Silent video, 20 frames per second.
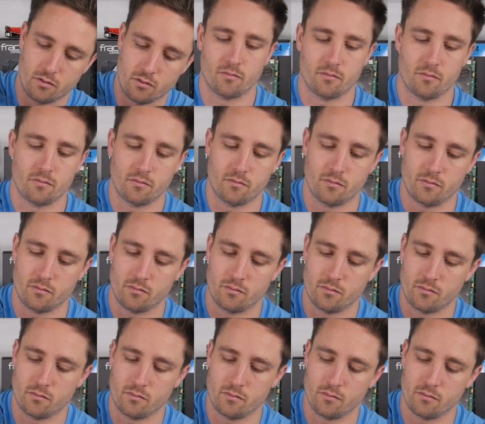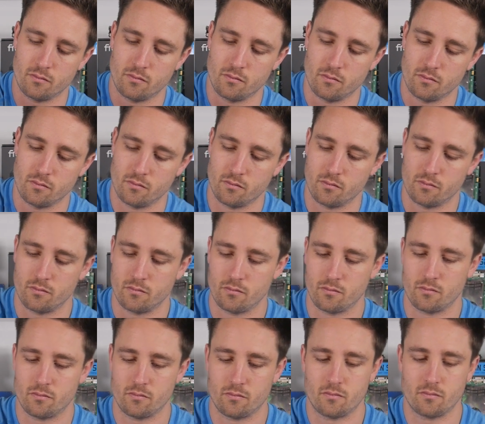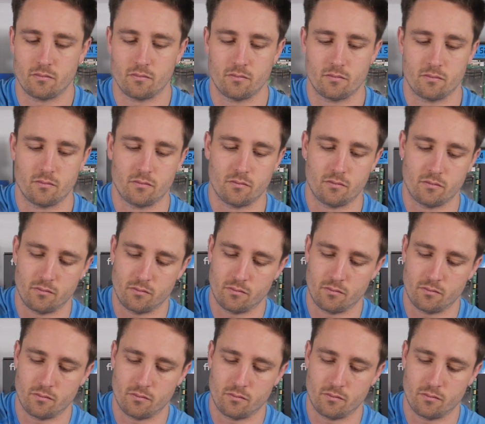[no speech]